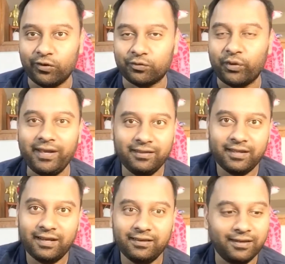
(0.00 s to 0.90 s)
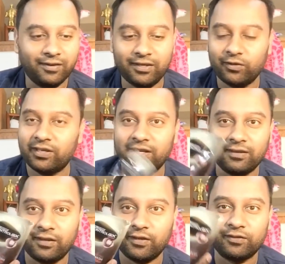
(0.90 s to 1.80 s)
away, then you could
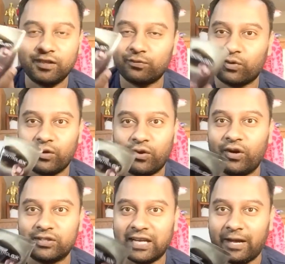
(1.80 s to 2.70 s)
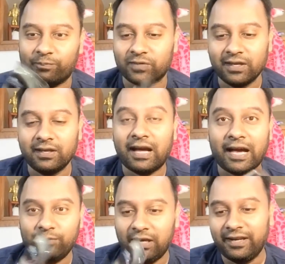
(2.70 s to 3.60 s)
use this for a long time. I
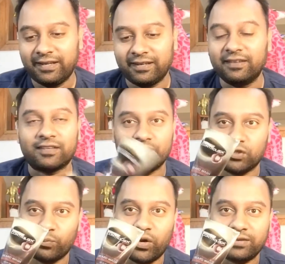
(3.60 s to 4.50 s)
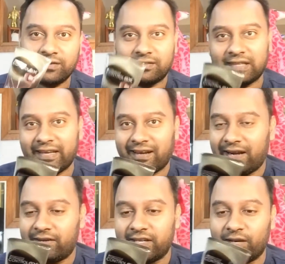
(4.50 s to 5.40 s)
have the link in description box. It's like
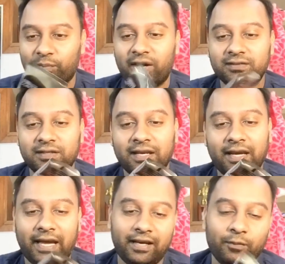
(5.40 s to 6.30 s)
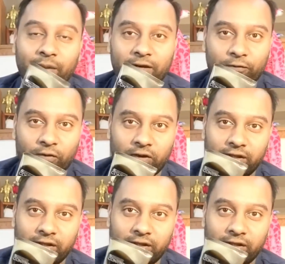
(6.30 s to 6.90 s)
under $10 and it made for the